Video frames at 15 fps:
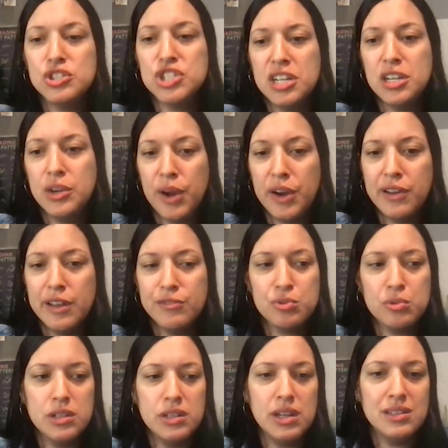January of
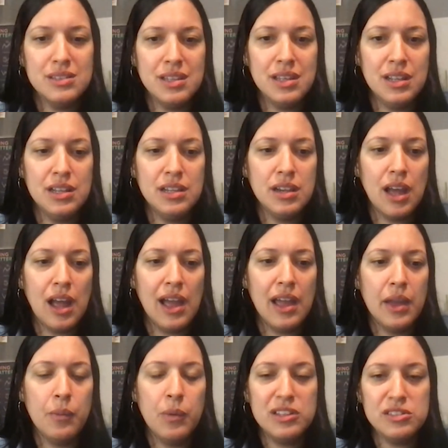2018,
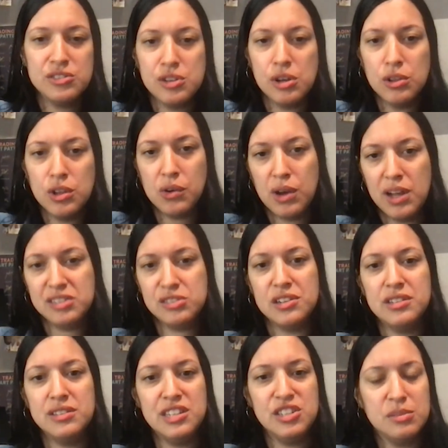I went solo. I
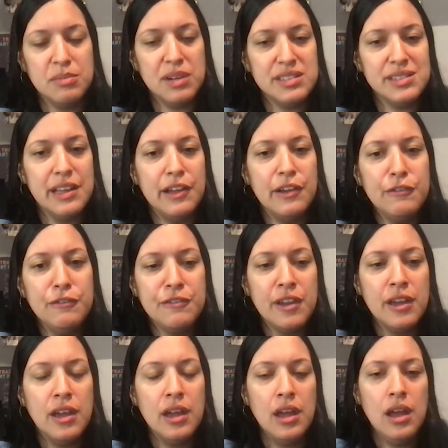started teaching myself.
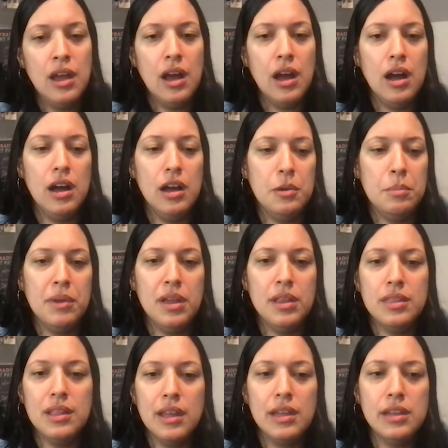
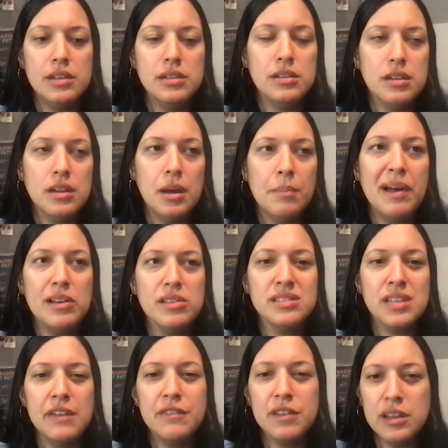And then about
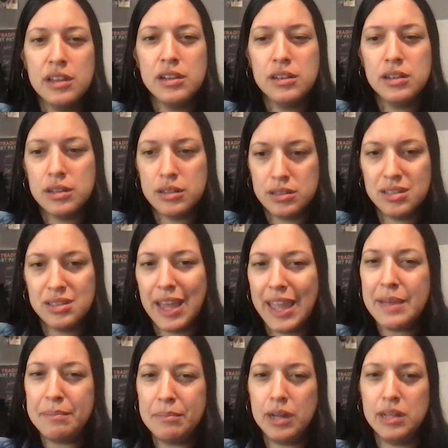7 to
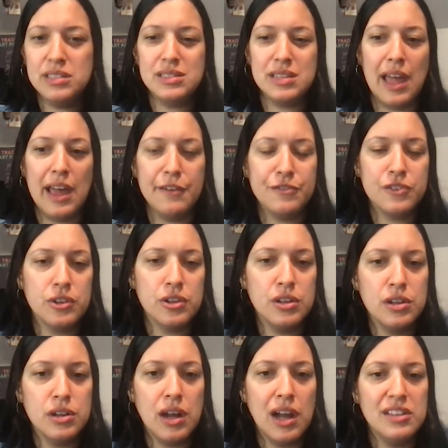8 months
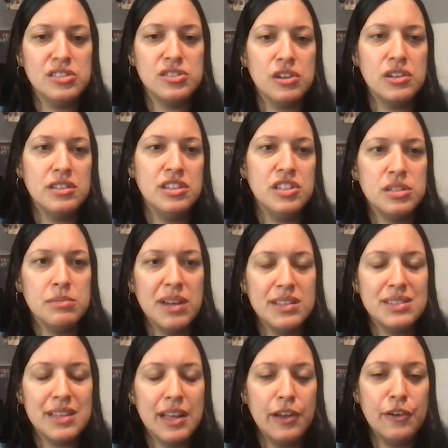after I started teaching
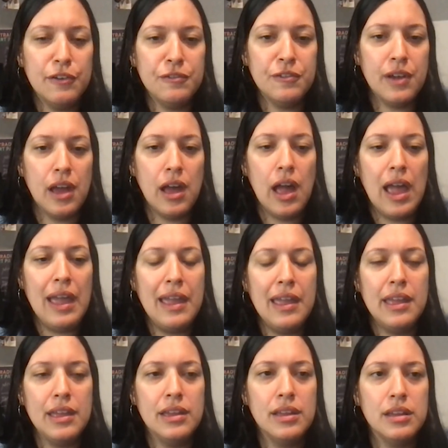myself,
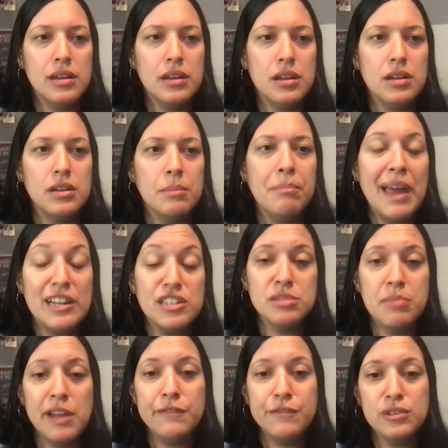I matched
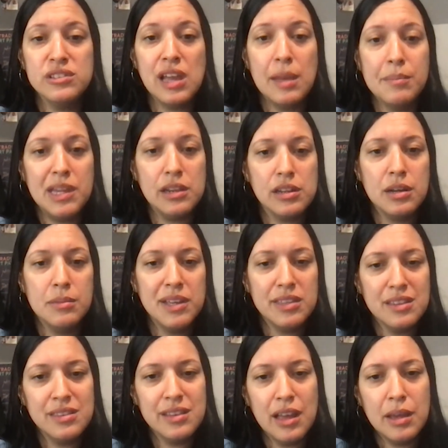my full-time income at
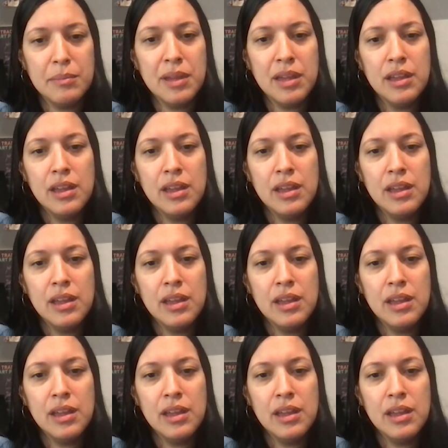the time.